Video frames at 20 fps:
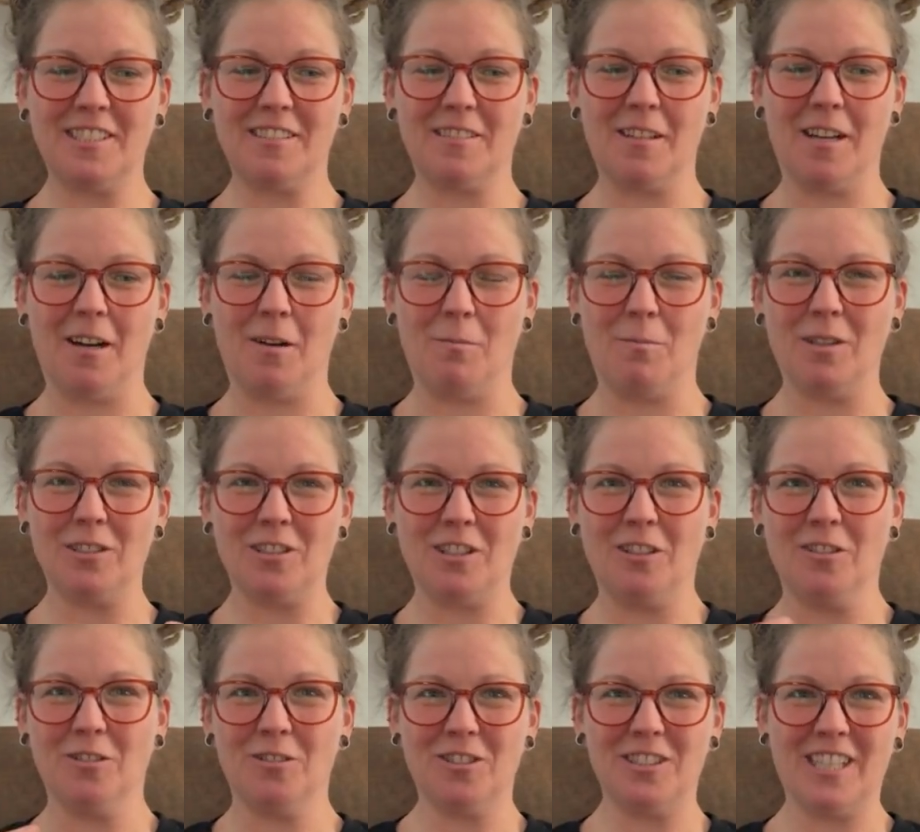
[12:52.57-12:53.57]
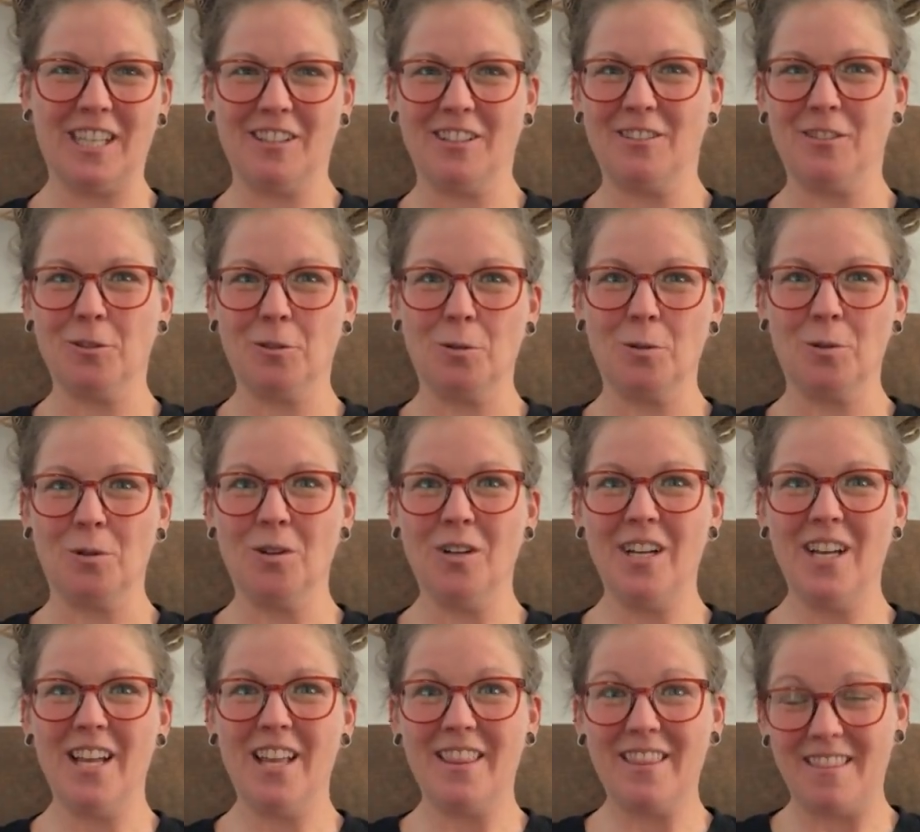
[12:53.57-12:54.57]
a muscular skeletal
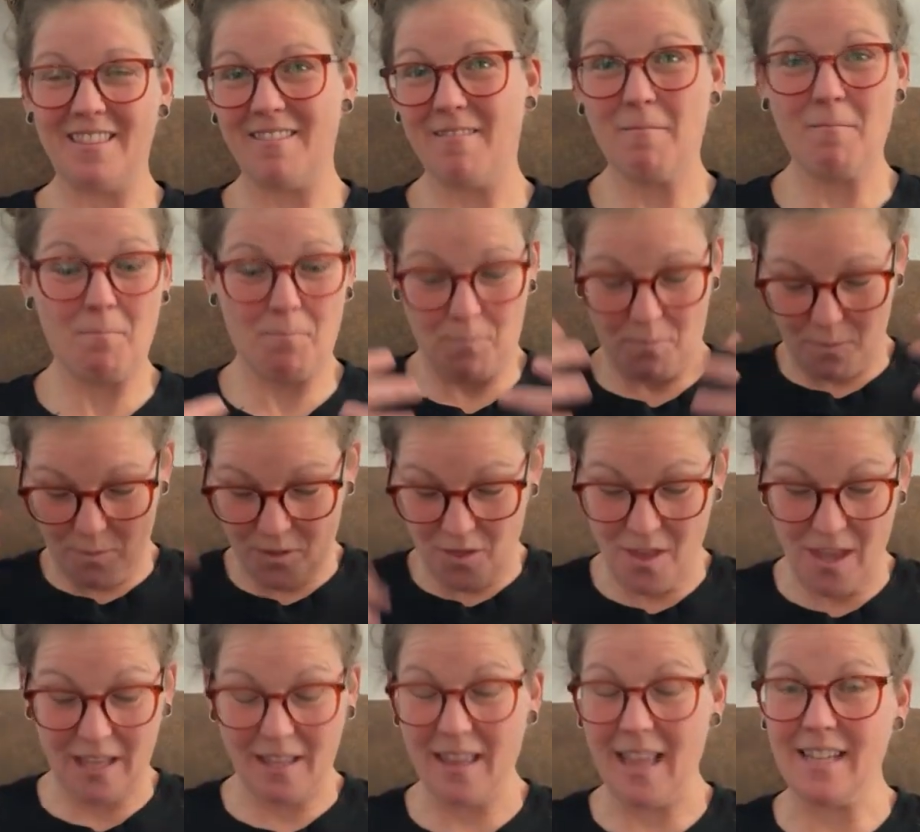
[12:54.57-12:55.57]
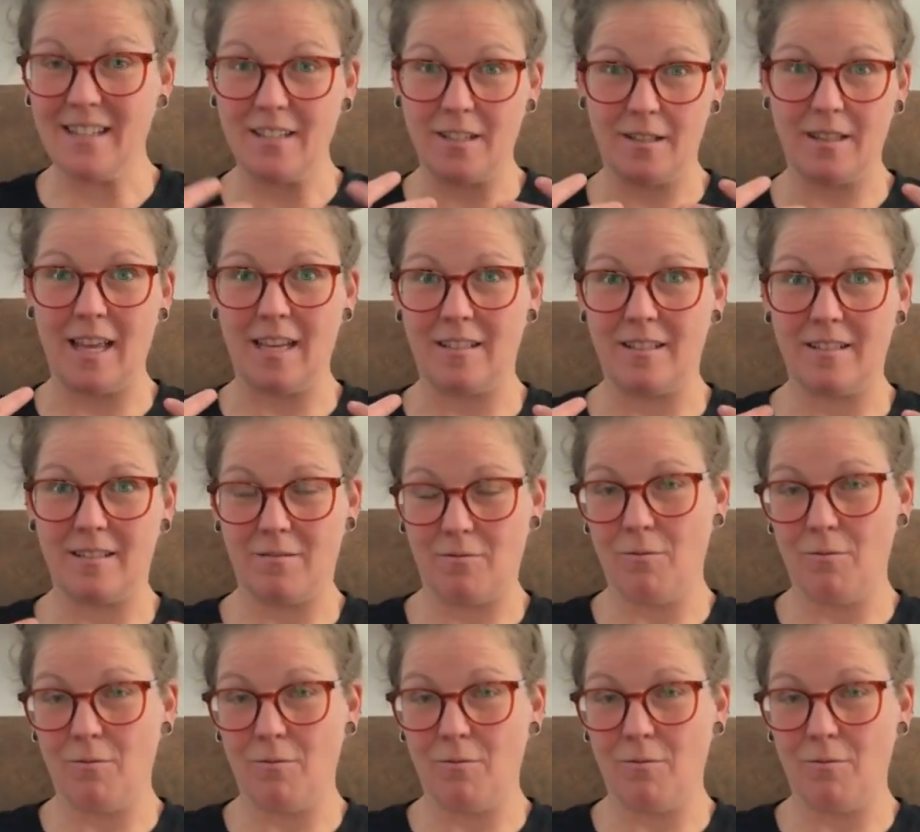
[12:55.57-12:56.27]
thing that's